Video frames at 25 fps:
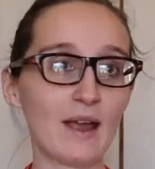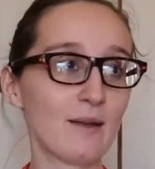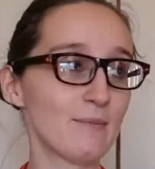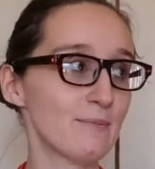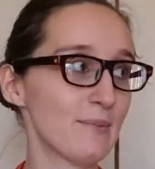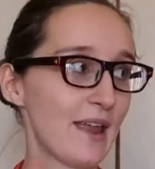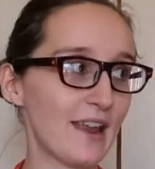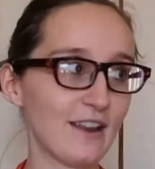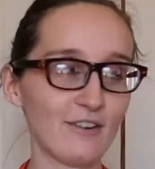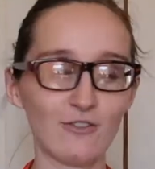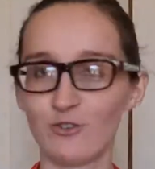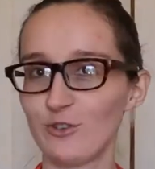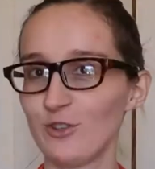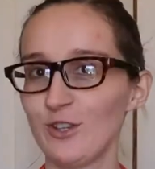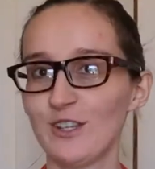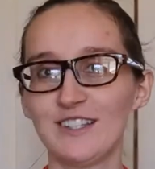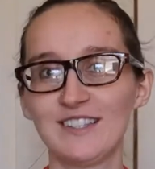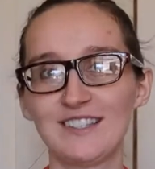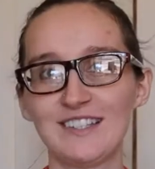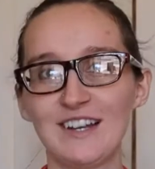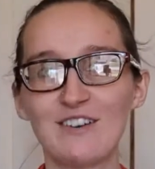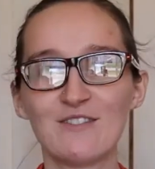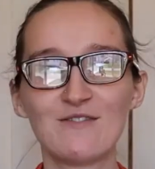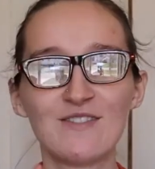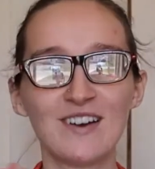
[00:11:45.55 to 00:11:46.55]
I paid for
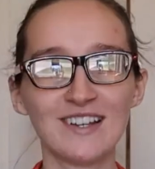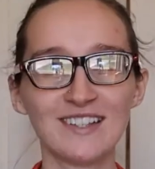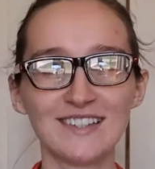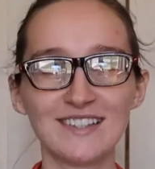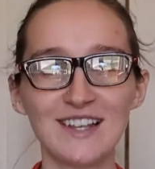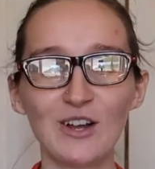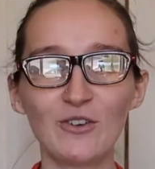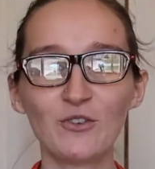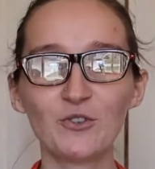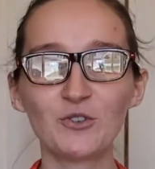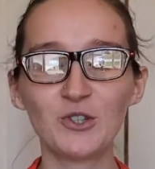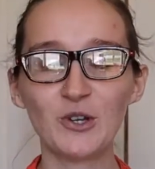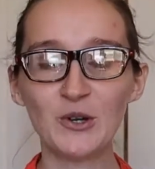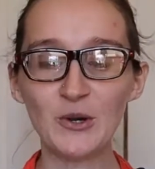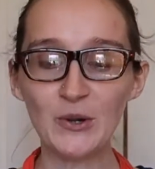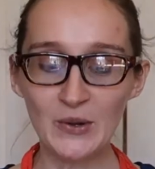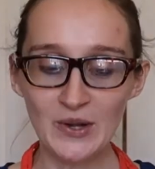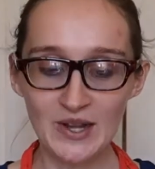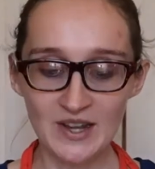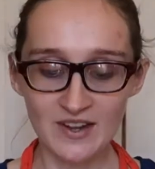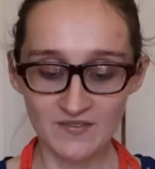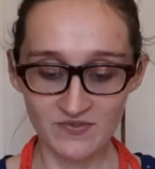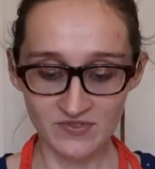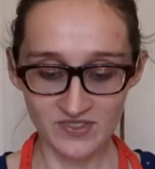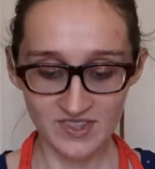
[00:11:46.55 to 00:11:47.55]
this stuff myself, so
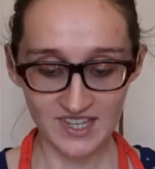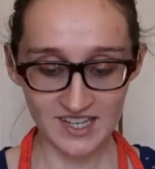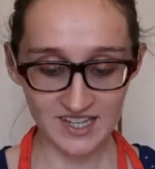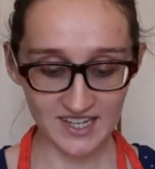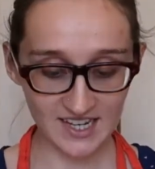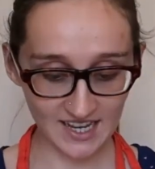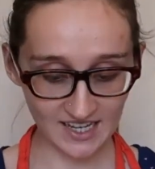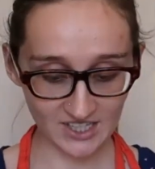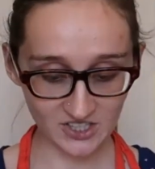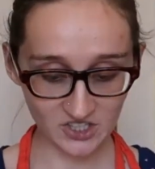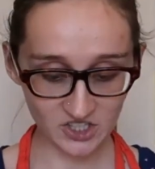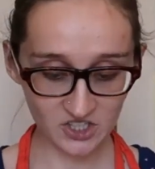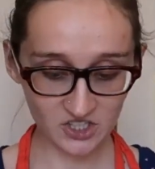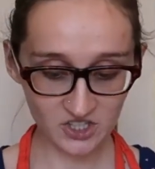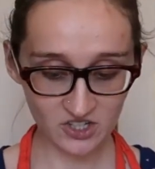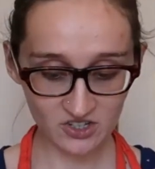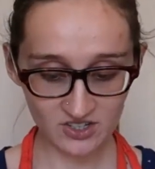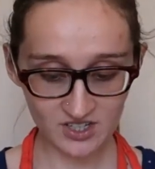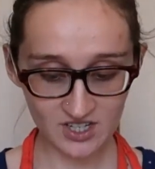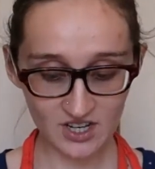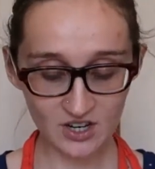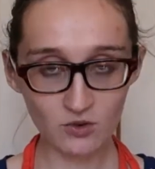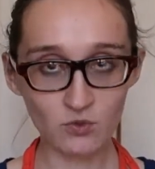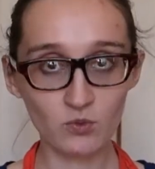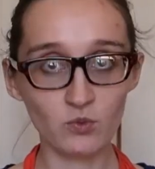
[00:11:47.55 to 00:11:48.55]
it actually
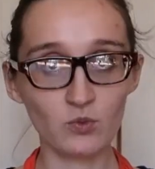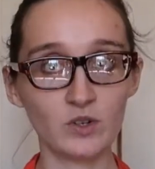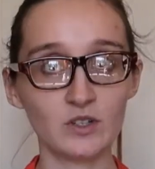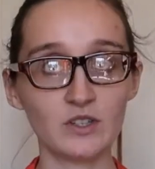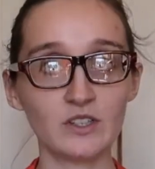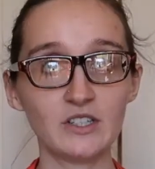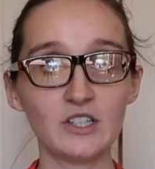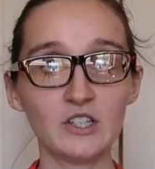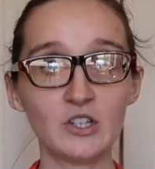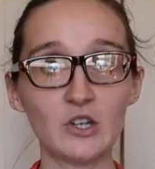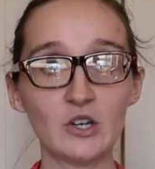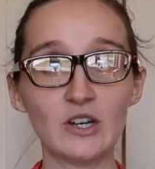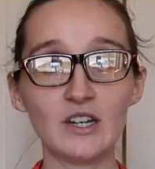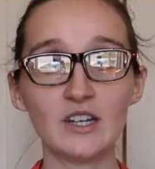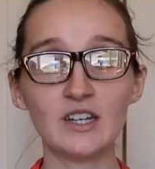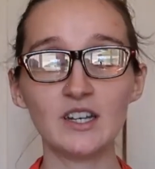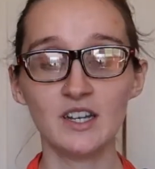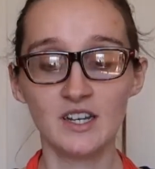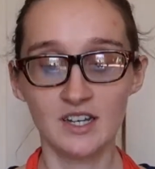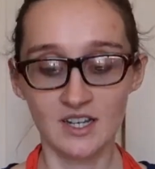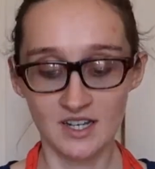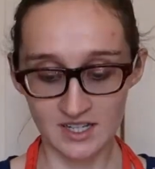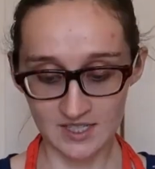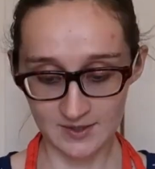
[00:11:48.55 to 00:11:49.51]
turned out really good.